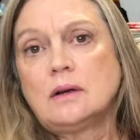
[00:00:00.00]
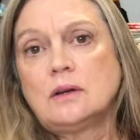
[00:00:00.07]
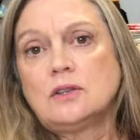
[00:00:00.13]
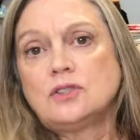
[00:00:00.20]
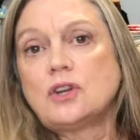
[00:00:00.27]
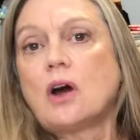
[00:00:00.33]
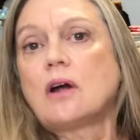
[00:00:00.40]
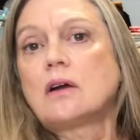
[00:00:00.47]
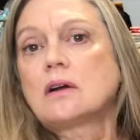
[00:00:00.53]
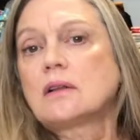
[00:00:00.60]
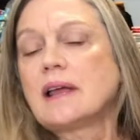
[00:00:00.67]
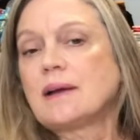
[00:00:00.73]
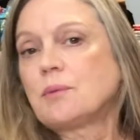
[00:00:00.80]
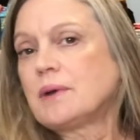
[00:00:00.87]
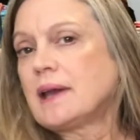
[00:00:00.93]
dark,
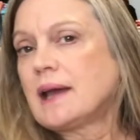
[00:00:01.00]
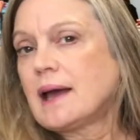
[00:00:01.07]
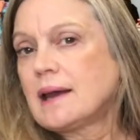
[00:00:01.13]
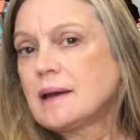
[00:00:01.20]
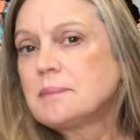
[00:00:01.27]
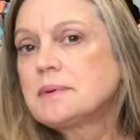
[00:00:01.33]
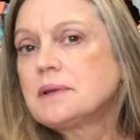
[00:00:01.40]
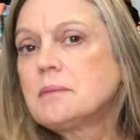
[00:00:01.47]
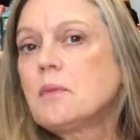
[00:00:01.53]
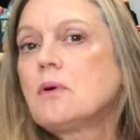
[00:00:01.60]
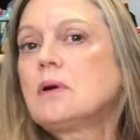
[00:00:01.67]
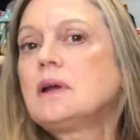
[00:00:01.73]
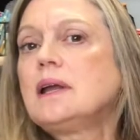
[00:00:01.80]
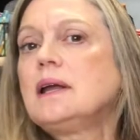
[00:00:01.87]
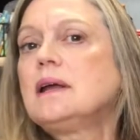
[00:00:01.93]
like when I got up in the
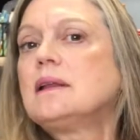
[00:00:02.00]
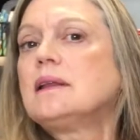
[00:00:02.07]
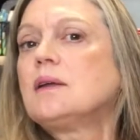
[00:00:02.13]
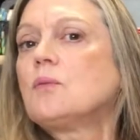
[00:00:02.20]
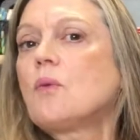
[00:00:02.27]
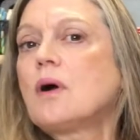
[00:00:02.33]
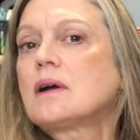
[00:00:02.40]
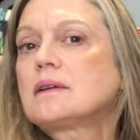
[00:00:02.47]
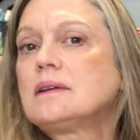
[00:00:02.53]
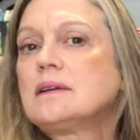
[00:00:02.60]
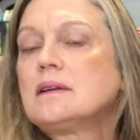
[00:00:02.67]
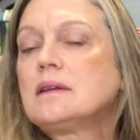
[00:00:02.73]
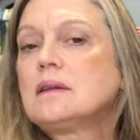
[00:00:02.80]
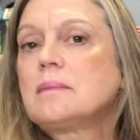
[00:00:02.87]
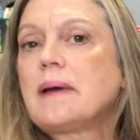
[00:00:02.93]
morning and then walked
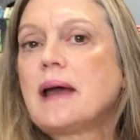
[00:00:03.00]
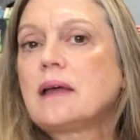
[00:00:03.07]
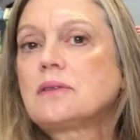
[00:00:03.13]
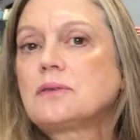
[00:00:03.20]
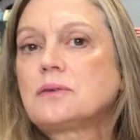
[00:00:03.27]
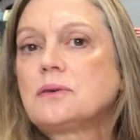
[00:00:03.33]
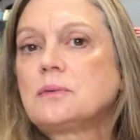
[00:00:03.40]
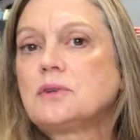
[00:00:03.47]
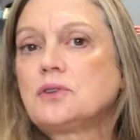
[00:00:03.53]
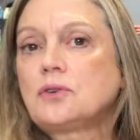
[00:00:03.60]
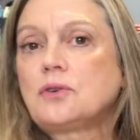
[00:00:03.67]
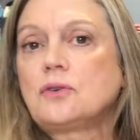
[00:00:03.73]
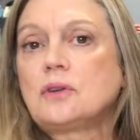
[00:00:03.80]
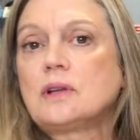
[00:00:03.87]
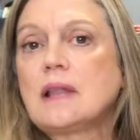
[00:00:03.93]
into the bathroom and
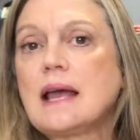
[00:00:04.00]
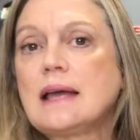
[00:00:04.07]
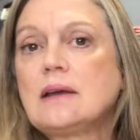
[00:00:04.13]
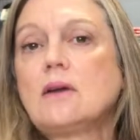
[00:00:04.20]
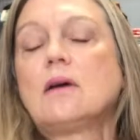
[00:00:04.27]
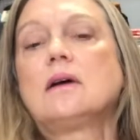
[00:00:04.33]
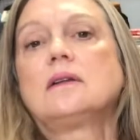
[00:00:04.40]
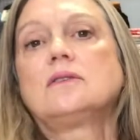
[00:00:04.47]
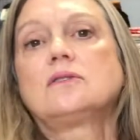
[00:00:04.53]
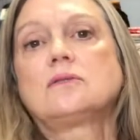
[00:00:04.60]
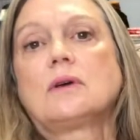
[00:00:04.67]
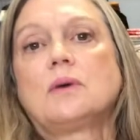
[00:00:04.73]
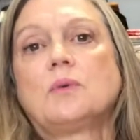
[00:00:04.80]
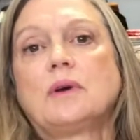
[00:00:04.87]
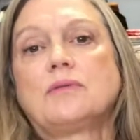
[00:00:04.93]
turned the light on, so
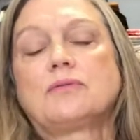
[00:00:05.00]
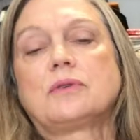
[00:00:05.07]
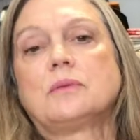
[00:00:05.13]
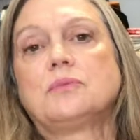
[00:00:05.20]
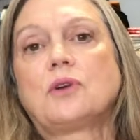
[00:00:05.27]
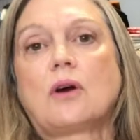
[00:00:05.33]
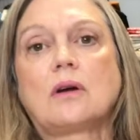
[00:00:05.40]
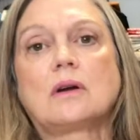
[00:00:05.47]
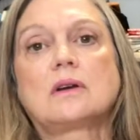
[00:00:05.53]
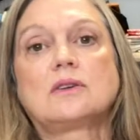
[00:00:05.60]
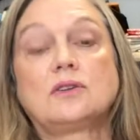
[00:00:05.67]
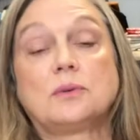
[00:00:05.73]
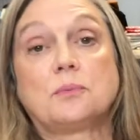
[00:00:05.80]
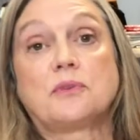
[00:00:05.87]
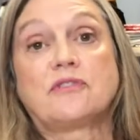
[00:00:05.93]
I went from dark
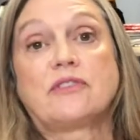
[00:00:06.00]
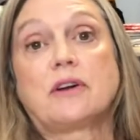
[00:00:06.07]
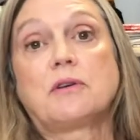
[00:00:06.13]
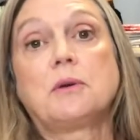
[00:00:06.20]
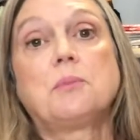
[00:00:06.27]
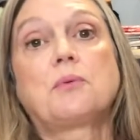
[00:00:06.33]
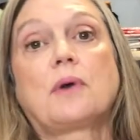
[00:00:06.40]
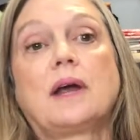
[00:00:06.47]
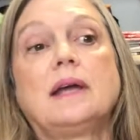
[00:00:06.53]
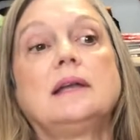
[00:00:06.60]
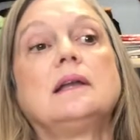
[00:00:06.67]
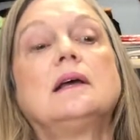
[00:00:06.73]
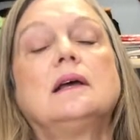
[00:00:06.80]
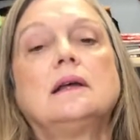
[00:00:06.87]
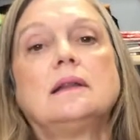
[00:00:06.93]
to very bright,
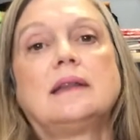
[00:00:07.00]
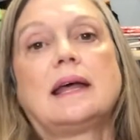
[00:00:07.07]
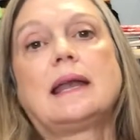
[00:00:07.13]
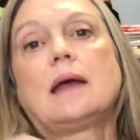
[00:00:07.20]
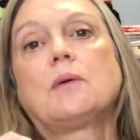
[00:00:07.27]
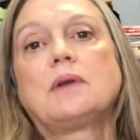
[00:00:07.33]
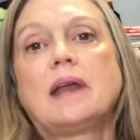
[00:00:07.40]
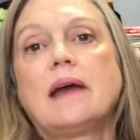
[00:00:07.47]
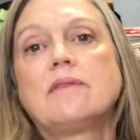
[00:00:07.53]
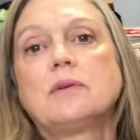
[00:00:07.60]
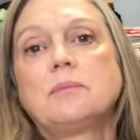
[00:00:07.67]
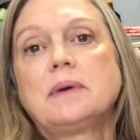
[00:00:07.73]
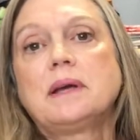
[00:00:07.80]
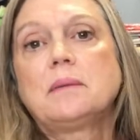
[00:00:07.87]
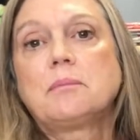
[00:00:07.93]
that I would have a
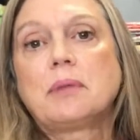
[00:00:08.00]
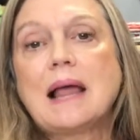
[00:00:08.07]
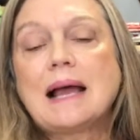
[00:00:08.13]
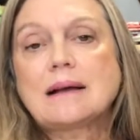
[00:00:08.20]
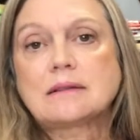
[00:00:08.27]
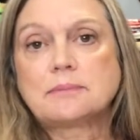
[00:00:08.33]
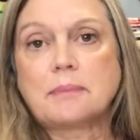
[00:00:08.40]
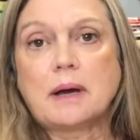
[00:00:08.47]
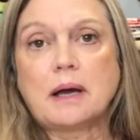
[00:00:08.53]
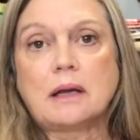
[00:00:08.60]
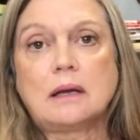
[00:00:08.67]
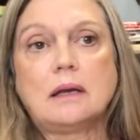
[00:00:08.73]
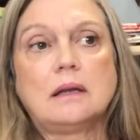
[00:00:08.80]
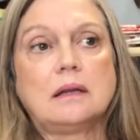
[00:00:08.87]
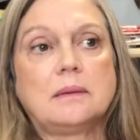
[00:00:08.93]
big black spot
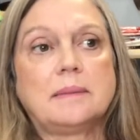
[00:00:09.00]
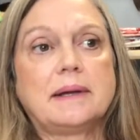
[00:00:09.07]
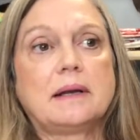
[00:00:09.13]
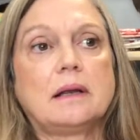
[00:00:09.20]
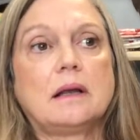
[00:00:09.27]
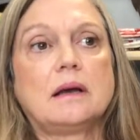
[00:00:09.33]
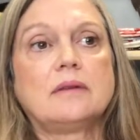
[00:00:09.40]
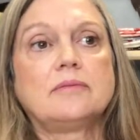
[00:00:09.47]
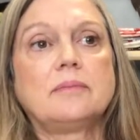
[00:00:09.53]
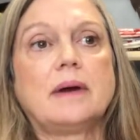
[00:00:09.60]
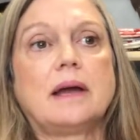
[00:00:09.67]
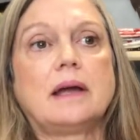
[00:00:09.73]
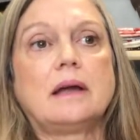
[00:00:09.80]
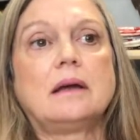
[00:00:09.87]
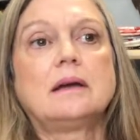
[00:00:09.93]
in the middle of
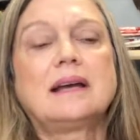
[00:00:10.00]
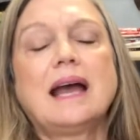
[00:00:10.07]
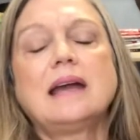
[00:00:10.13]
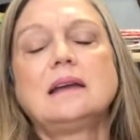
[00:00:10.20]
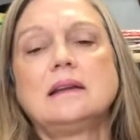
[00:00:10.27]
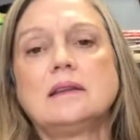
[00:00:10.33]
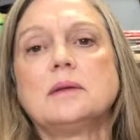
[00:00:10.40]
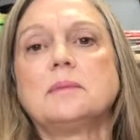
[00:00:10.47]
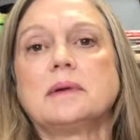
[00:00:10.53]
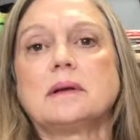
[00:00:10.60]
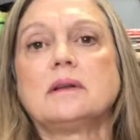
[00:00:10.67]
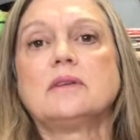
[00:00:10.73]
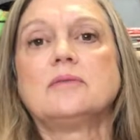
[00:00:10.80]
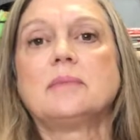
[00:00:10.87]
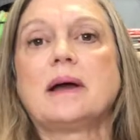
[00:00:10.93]
my, kind of in the
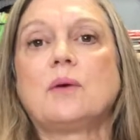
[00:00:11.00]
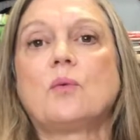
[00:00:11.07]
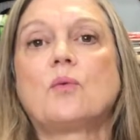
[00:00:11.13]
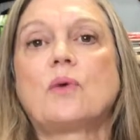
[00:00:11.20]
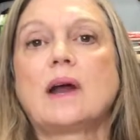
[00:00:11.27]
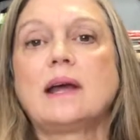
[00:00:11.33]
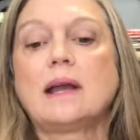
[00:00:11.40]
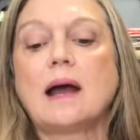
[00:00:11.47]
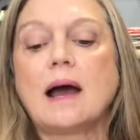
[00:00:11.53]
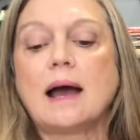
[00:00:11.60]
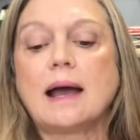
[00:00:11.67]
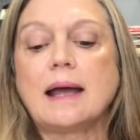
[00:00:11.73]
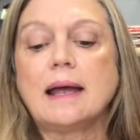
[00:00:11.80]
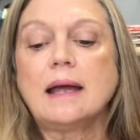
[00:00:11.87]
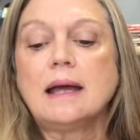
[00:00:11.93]
middle of my right
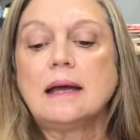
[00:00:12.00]
eye.